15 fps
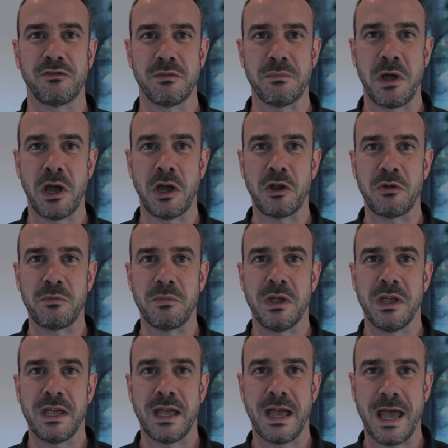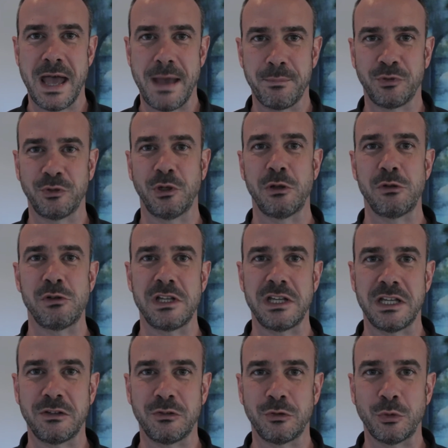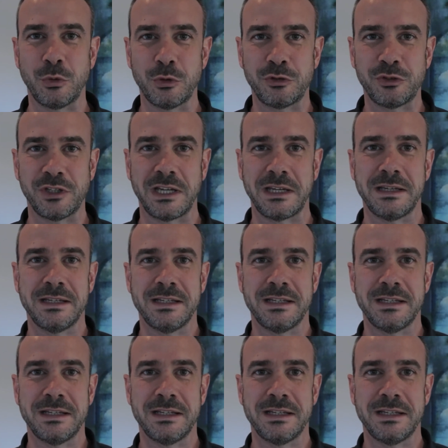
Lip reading: from home absolutely exhausting.